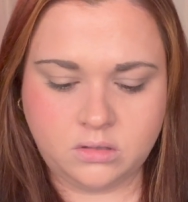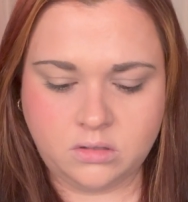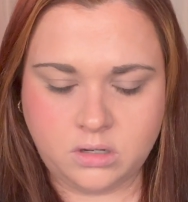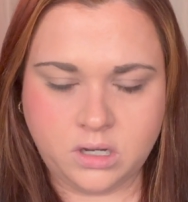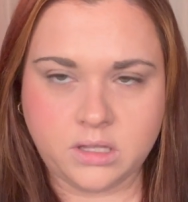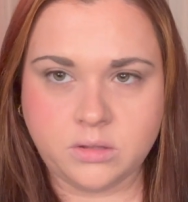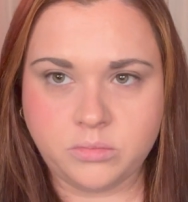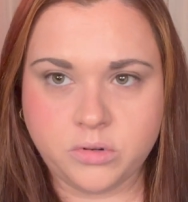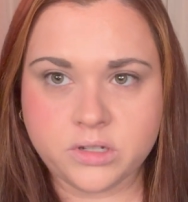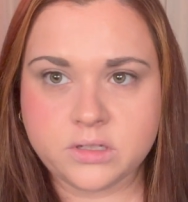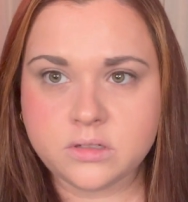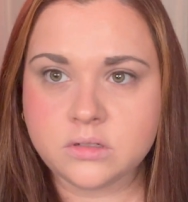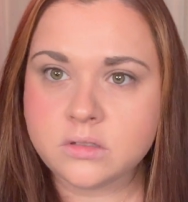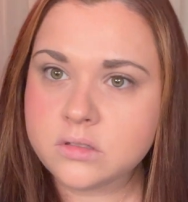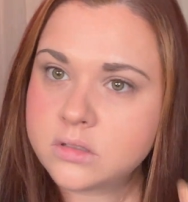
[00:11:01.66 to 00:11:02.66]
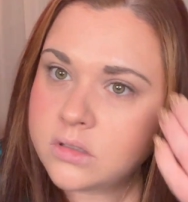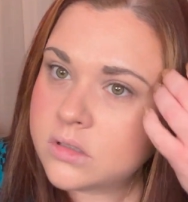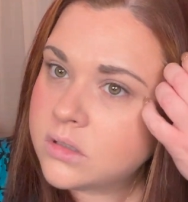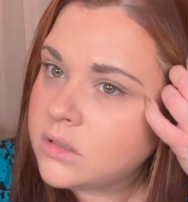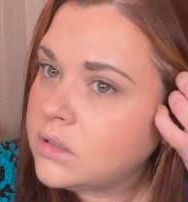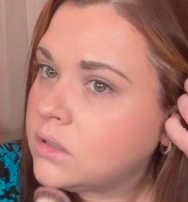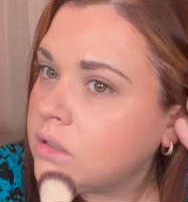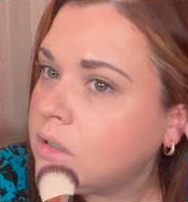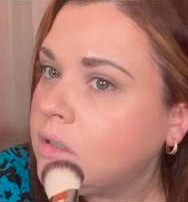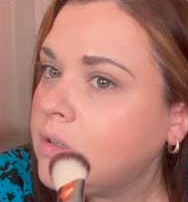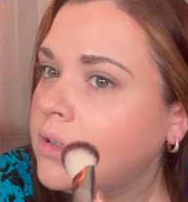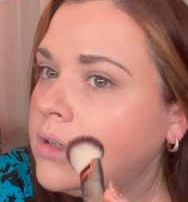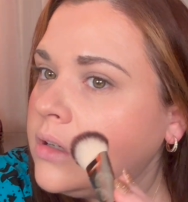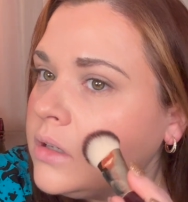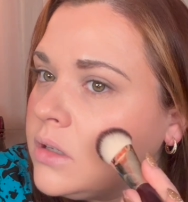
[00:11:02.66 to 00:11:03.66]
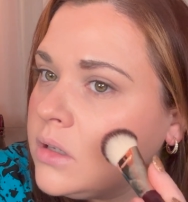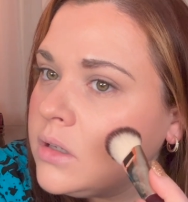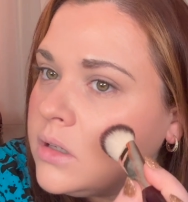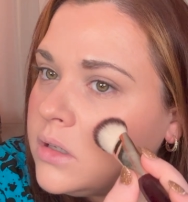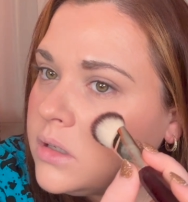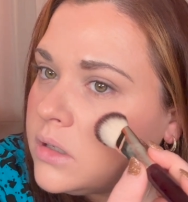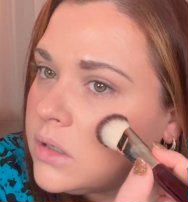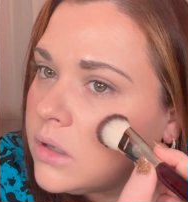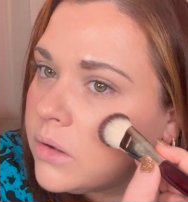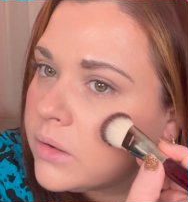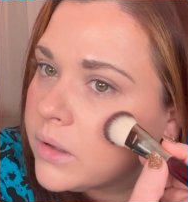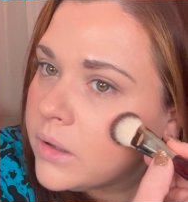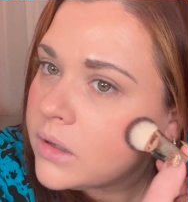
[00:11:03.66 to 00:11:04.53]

on the bristles. Okay.